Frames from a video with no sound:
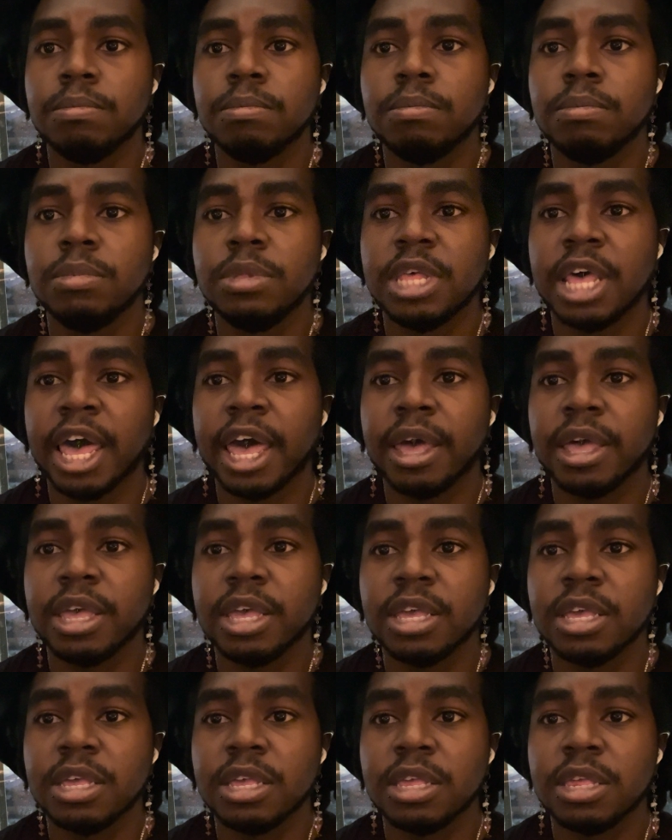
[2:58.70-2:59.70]
That
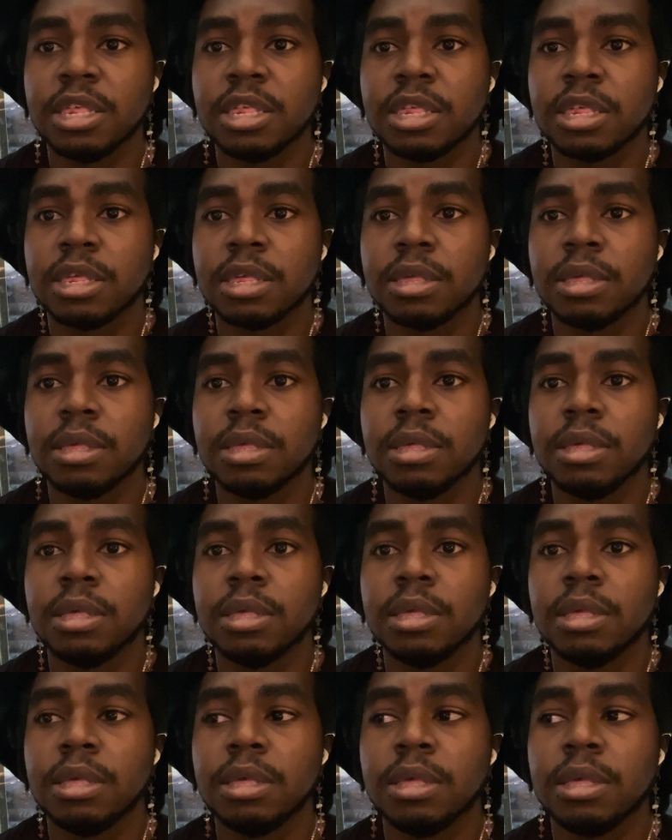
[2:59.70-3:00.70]
is
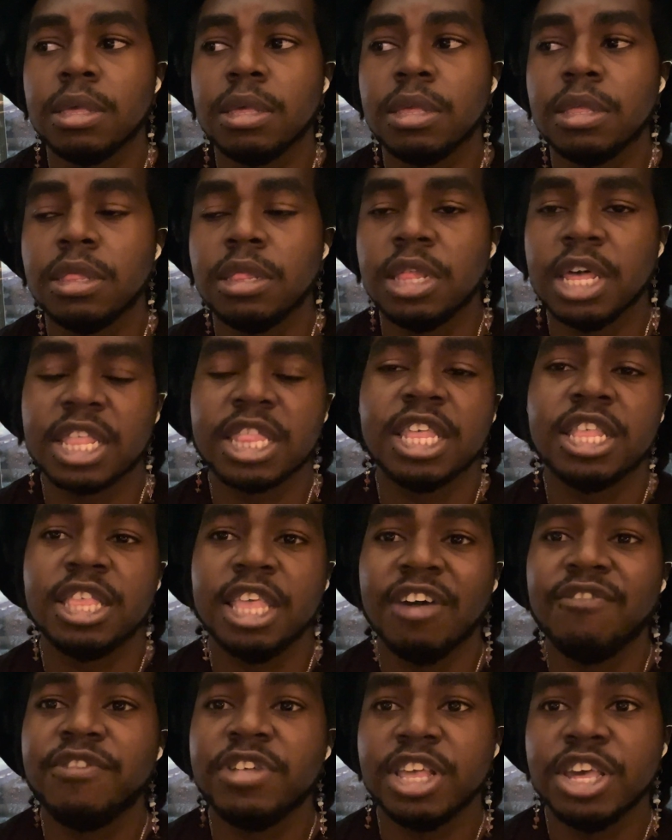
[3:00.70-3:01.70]
like the
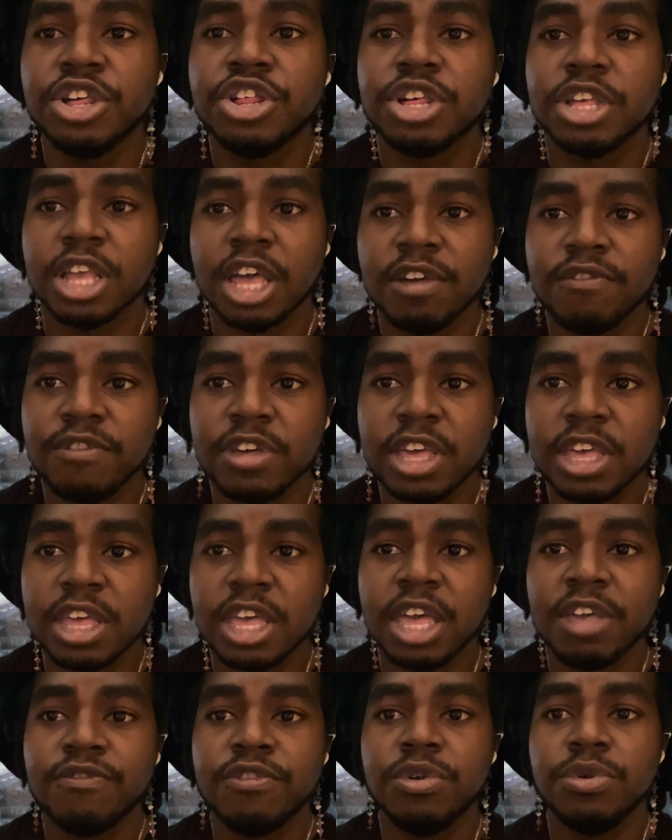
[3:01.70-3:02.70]
definition of it.
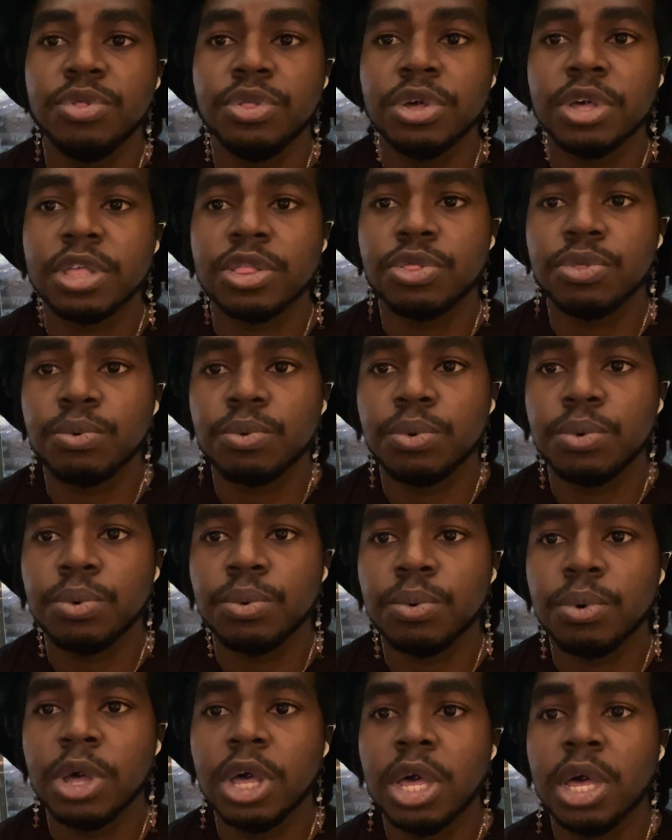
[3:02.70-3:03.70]
If you look
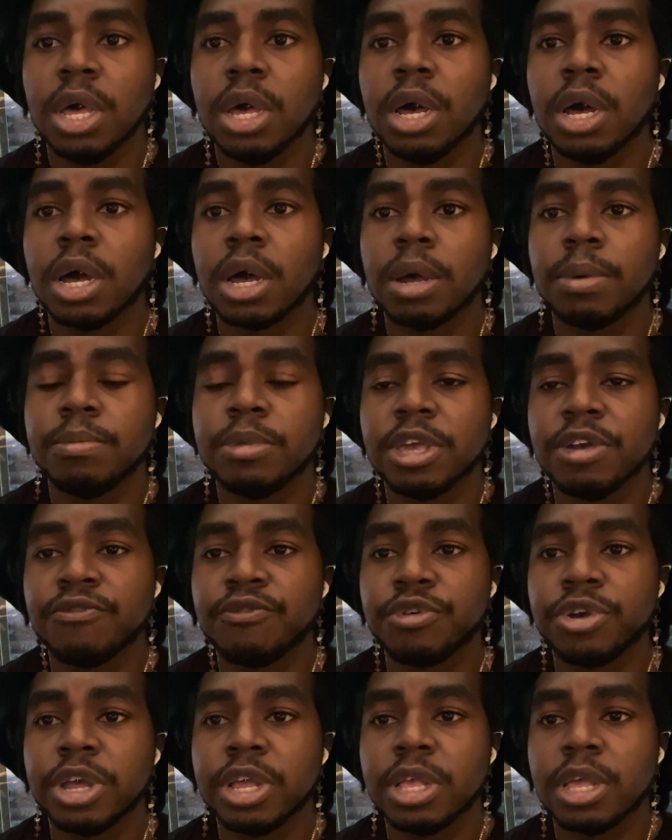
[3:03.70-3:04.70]
through
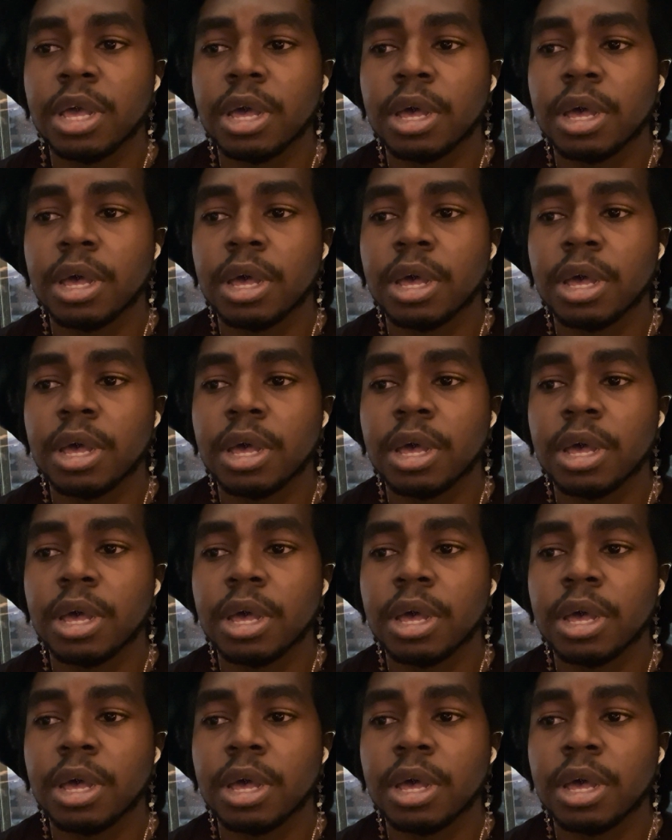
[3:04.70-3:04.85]
different